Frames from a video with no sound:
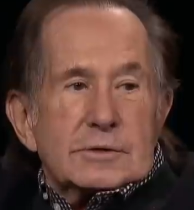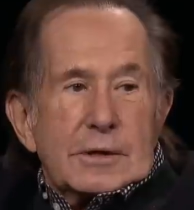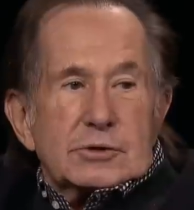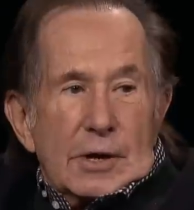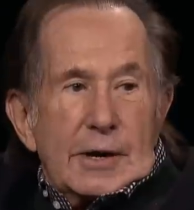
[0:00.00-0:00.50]
a
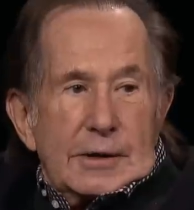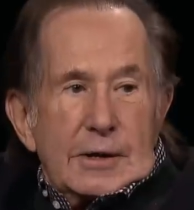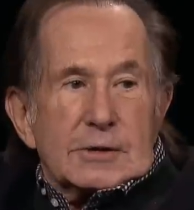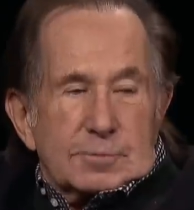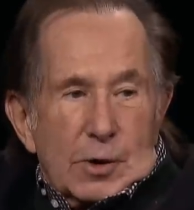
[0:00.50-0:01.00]

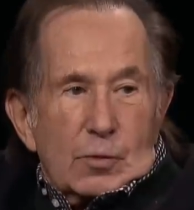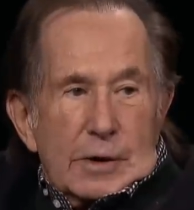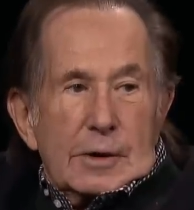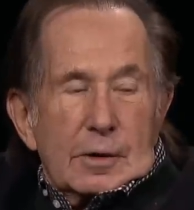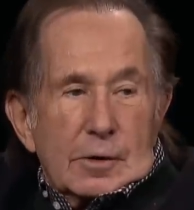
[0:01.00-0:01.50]
Chinese, but
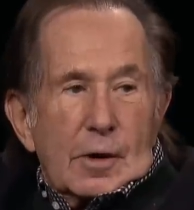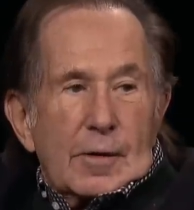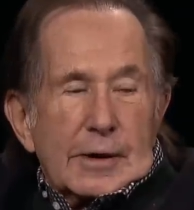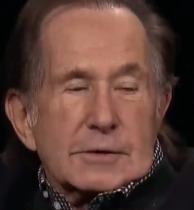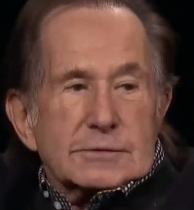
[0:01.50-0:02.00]
we don't
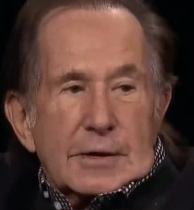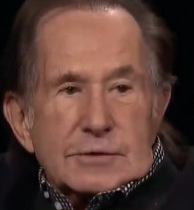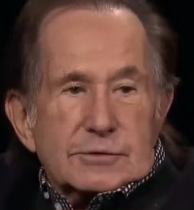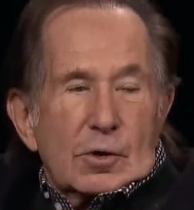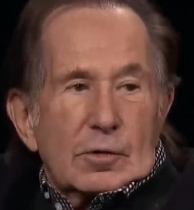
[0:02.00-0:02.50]
know because they
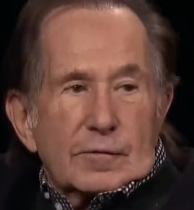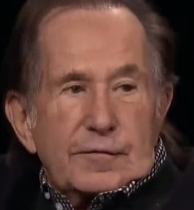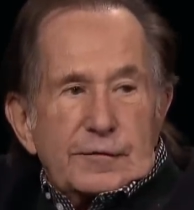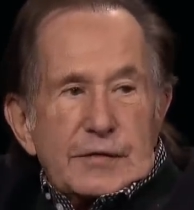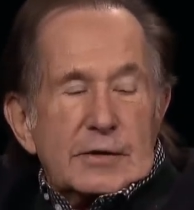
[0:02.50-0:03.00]
sold
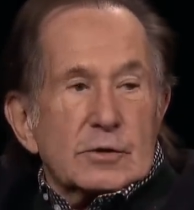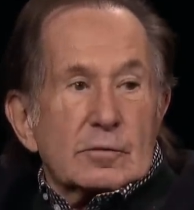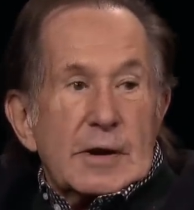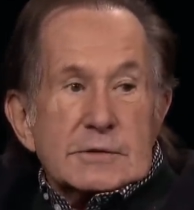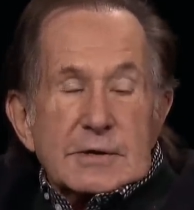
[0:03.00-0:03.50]

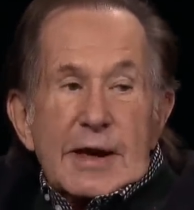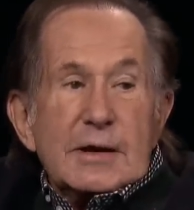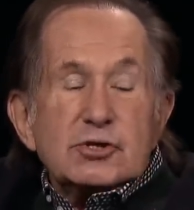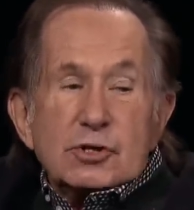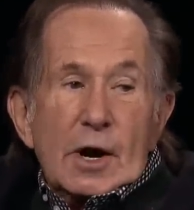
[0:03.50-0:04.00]
figurines. They
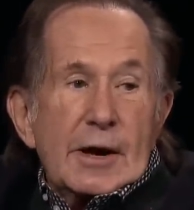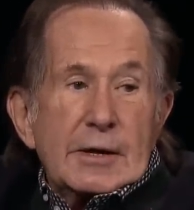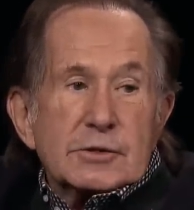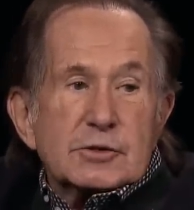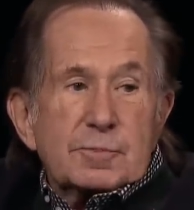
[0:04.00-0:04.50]
had
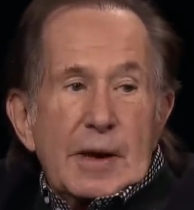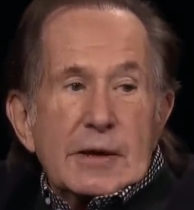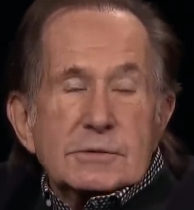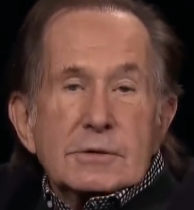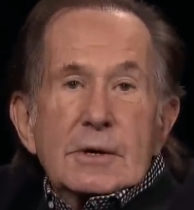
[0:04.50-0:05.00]
giant
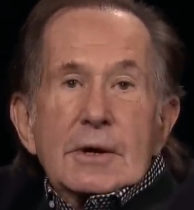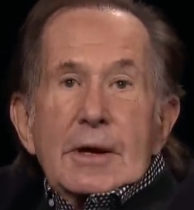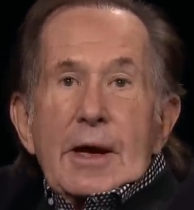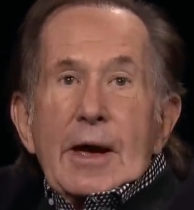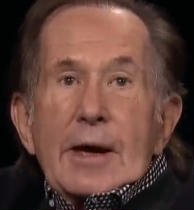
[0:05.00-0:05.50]
space
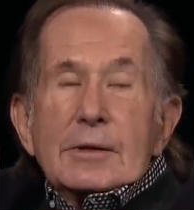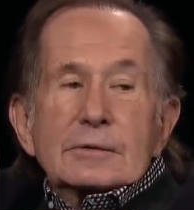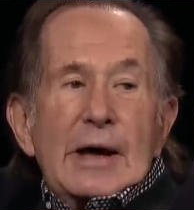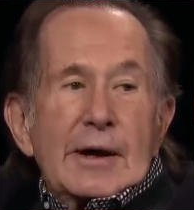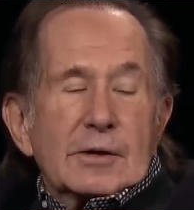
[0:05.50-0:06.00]
and a
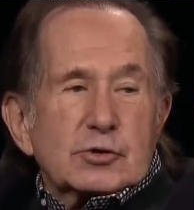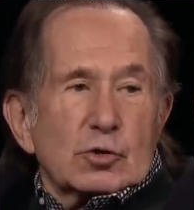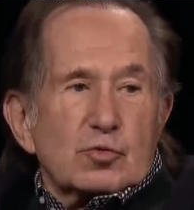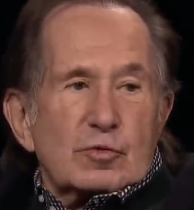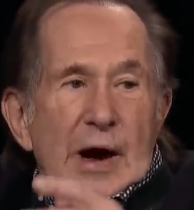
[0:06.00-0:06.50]
lot of
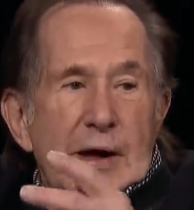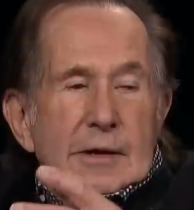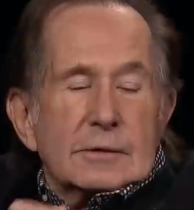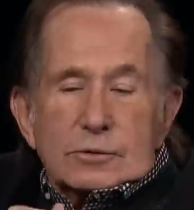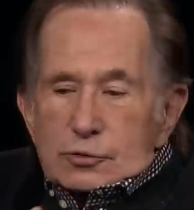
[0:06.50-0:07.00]

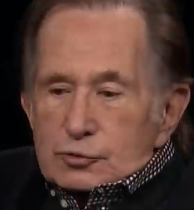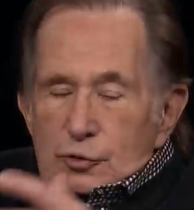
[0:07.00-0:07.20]
terrain, uh,